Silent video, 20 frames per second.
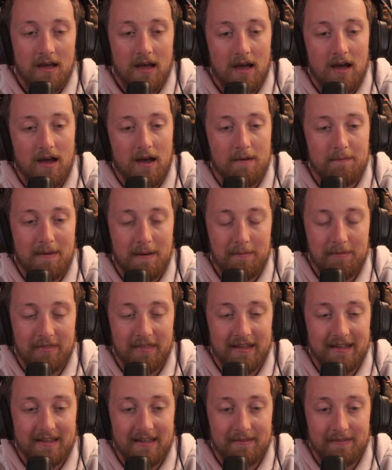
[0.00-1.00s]
Um, I'm
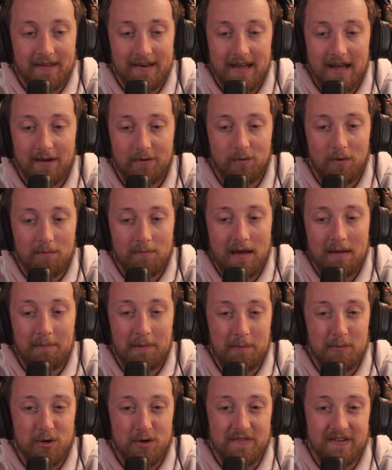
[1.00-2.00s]
thinking the next one might
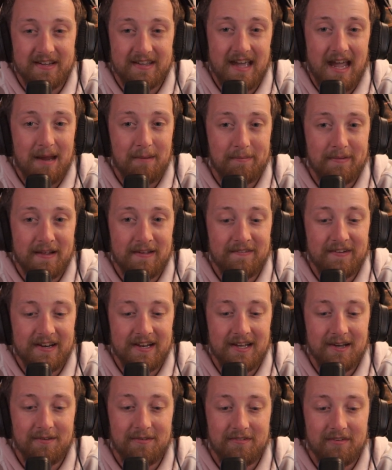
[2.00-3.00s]
be more of a gameplay
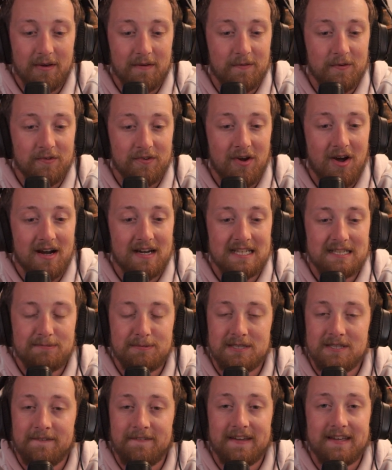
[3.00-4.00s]
video, so if you've got any
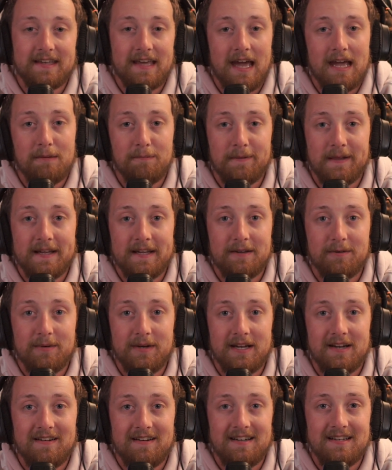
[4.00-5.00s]
specific gameplay
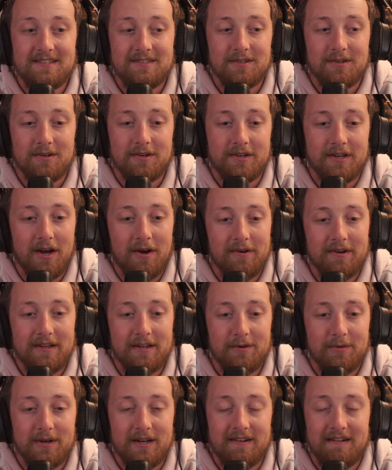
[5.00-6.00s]
queries or
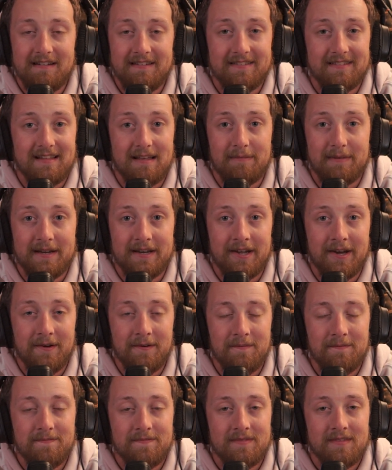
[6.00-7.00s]
coding queries, let me
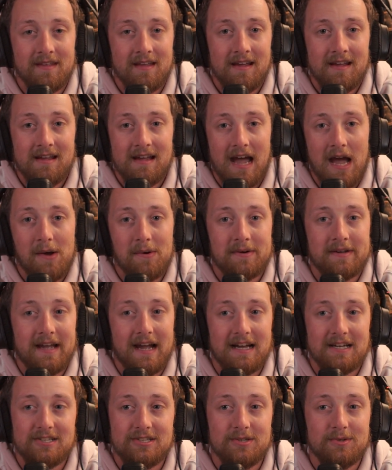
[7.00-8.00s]
know. I will
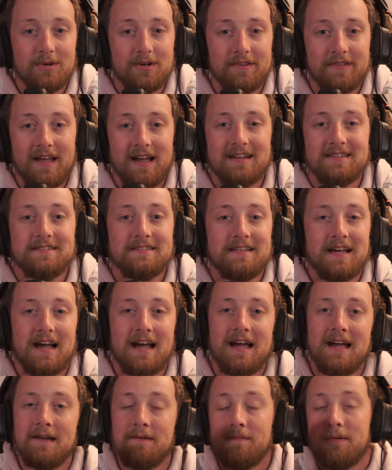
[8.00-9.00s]
catch you all next
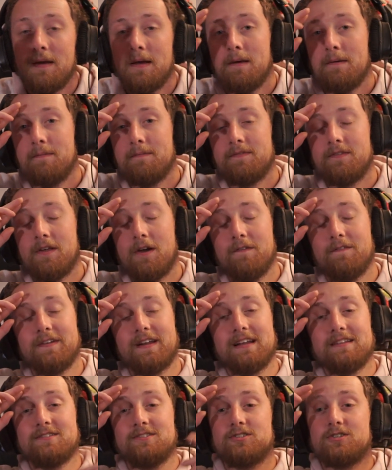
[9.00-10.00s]
time. Don't
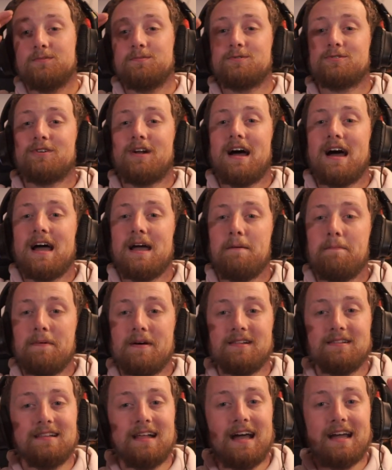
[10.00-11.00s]
forget to subscribe,
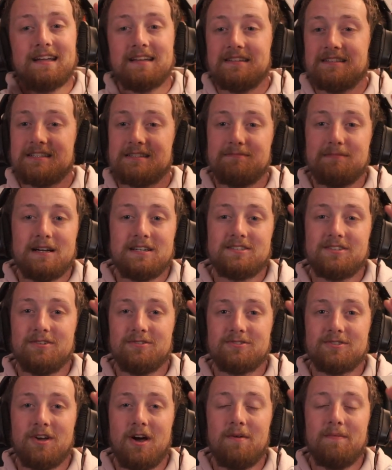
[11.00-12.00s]
like, and smash
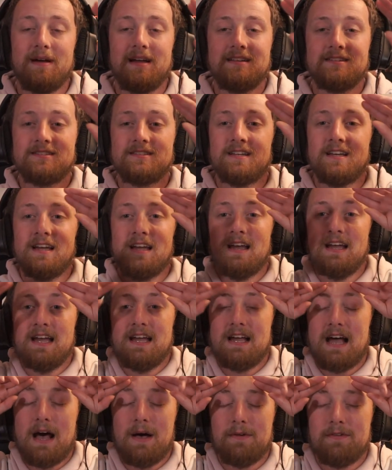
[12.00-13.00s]
those comments.
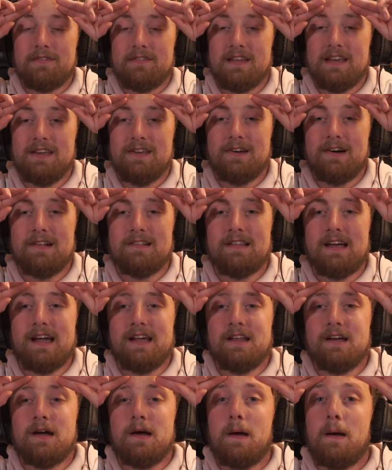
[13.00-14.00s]
I'll see you all
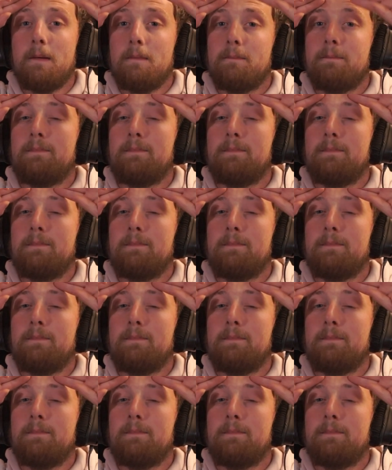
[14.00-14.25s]
later.